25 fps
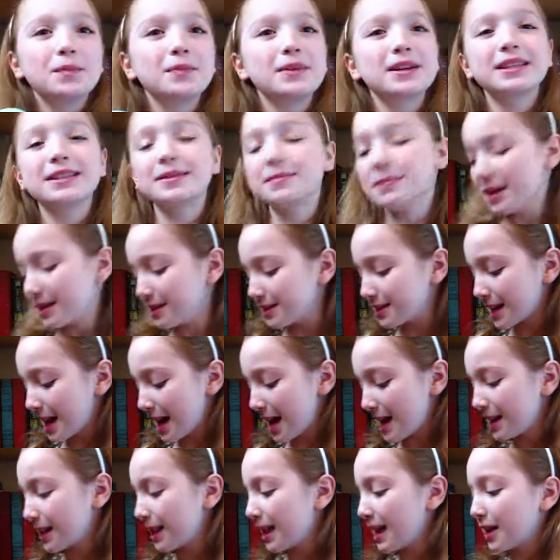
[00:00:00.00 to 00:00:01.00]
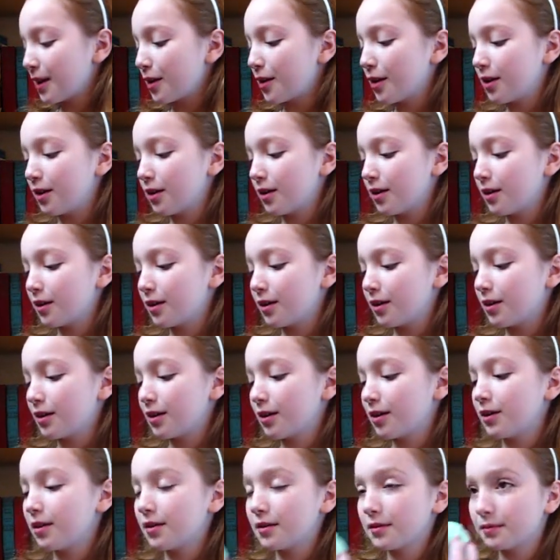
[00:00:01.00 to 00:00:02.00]
it smells kind of like
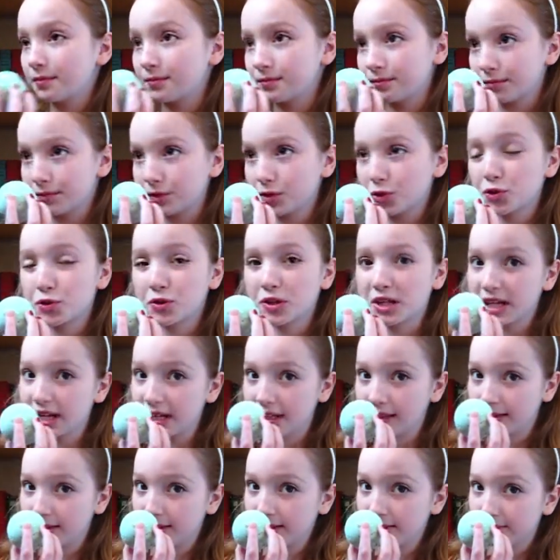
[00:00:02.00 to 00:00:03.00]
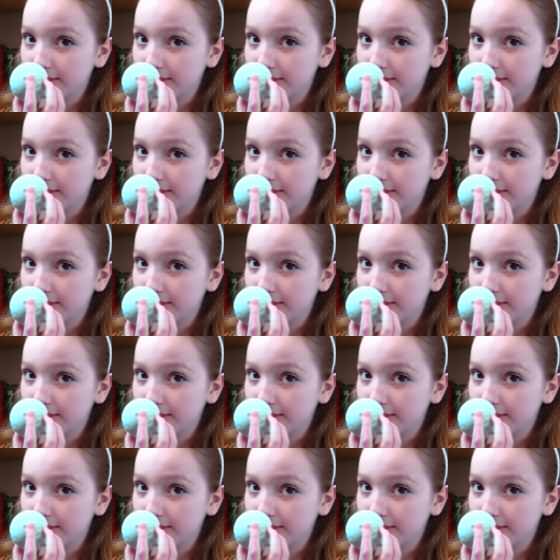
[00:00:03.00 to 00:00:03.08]
trees.